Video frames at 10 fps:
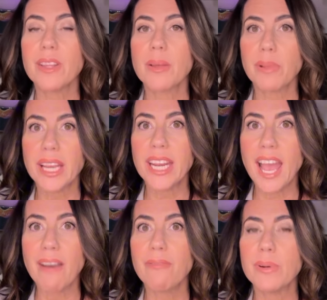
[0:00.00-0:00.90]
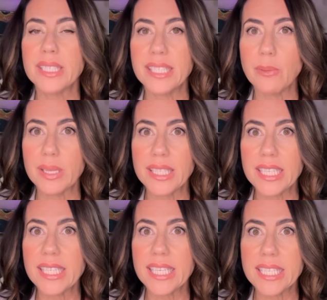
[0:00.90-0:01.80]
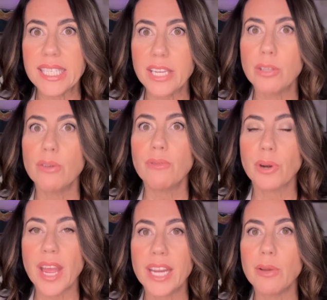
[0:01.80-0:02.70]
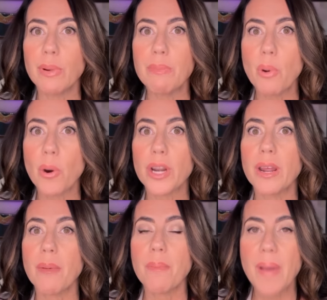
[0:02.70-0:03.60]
The Plan F, which was discontinued for anyone born